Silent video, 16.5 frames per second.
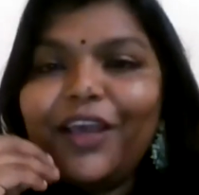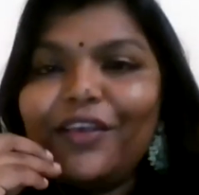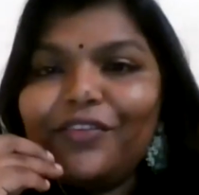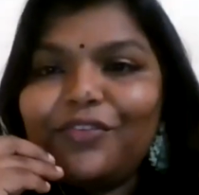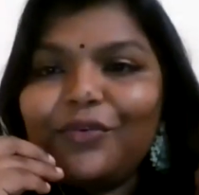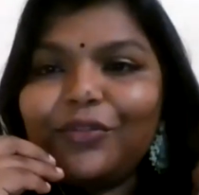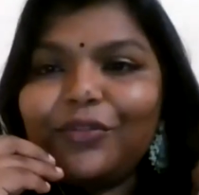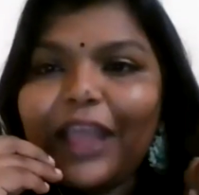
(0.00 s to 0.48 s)

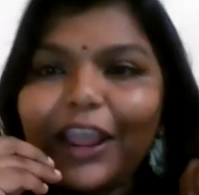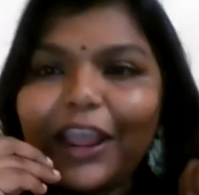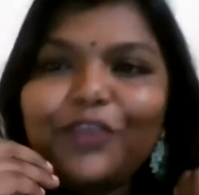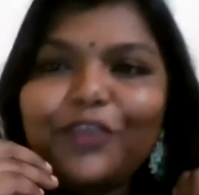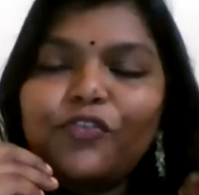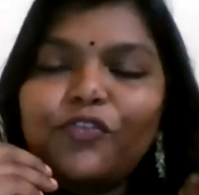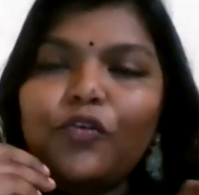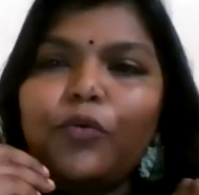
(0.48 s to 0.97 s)
So
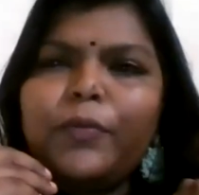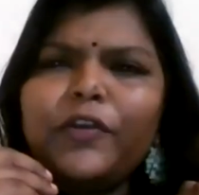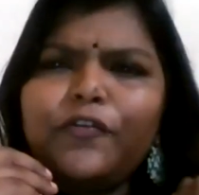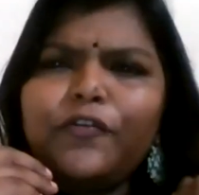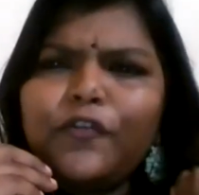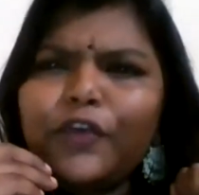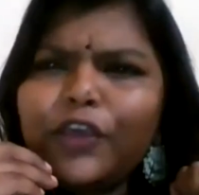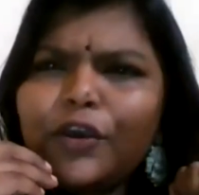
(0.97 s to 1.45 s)
thank you so
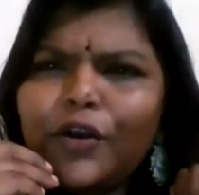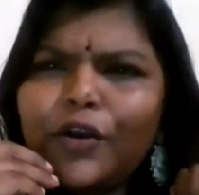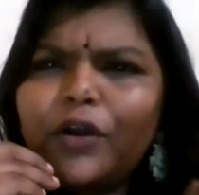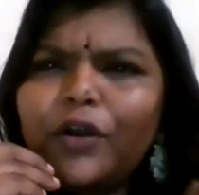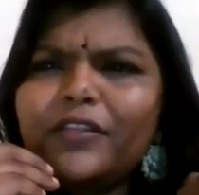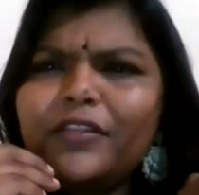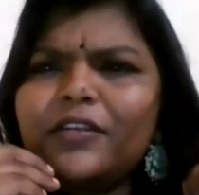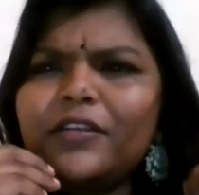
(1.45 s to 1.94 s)
much for your
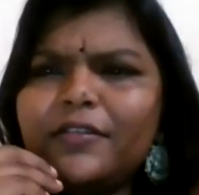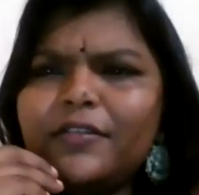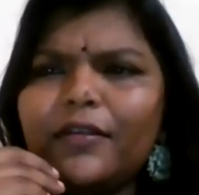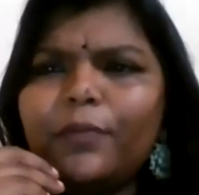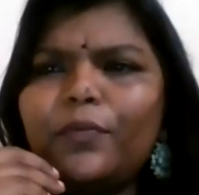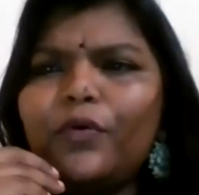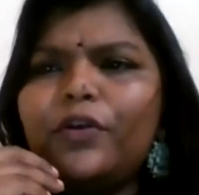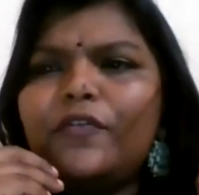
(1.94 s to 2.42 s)
constant
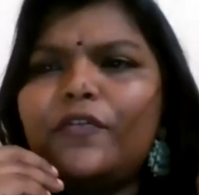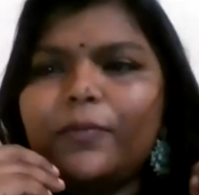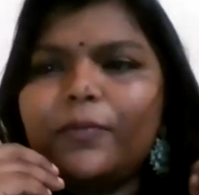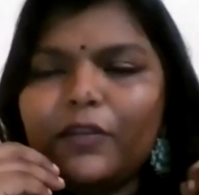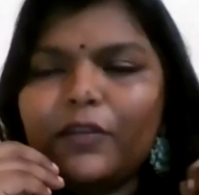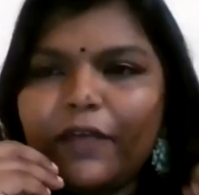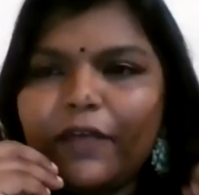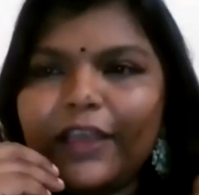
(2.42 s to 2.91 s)
support
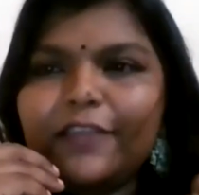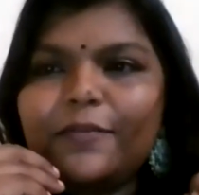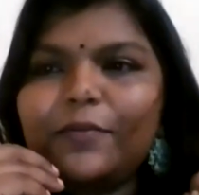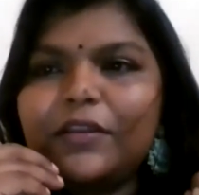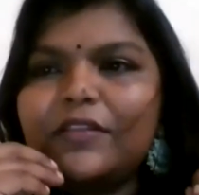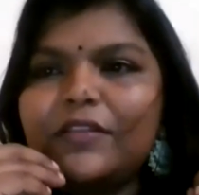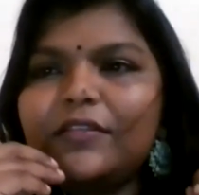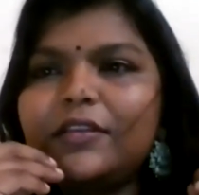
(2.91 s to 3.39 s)
from the vice
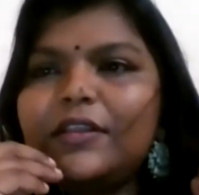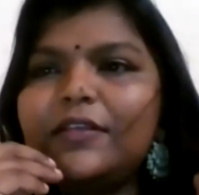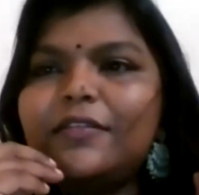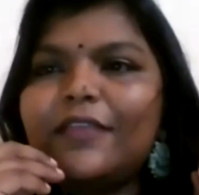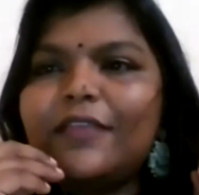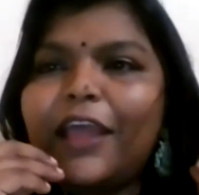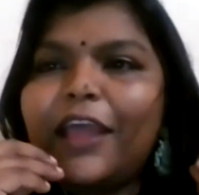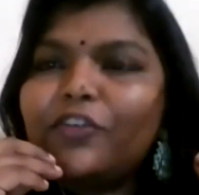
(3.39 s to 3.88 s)

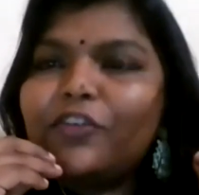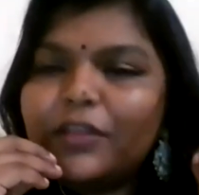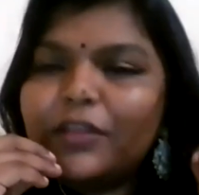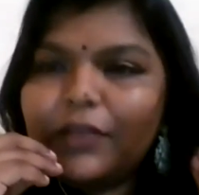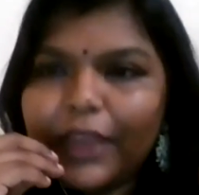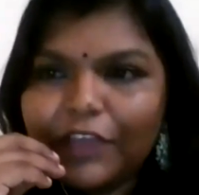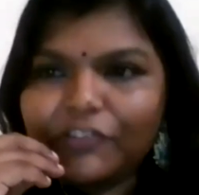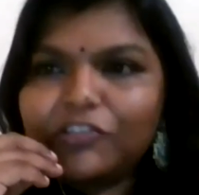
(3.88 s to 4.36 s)
presidents and to
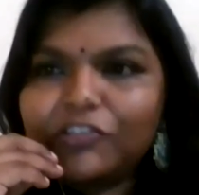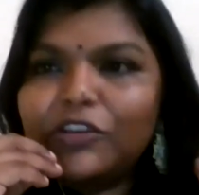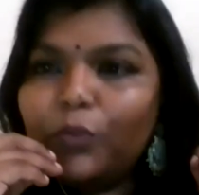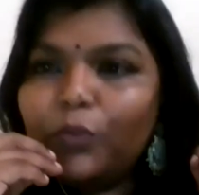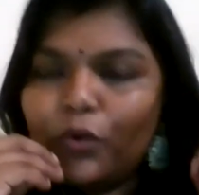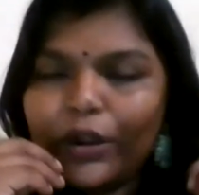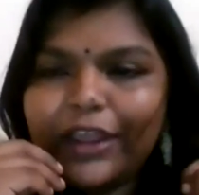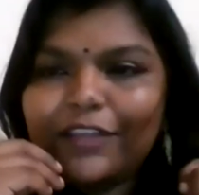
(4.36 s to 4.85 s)
the national
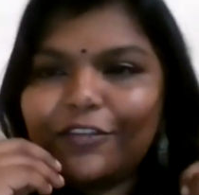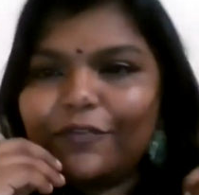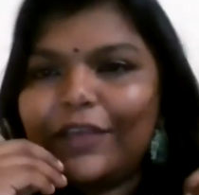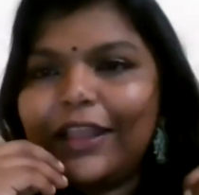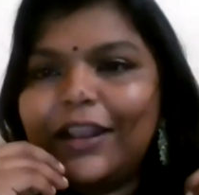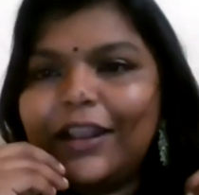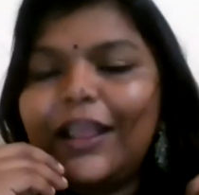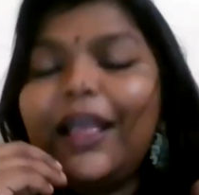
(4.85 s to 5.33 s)
board as
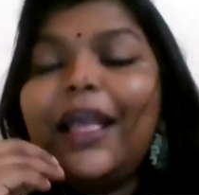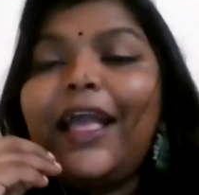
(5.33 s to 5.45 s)
well.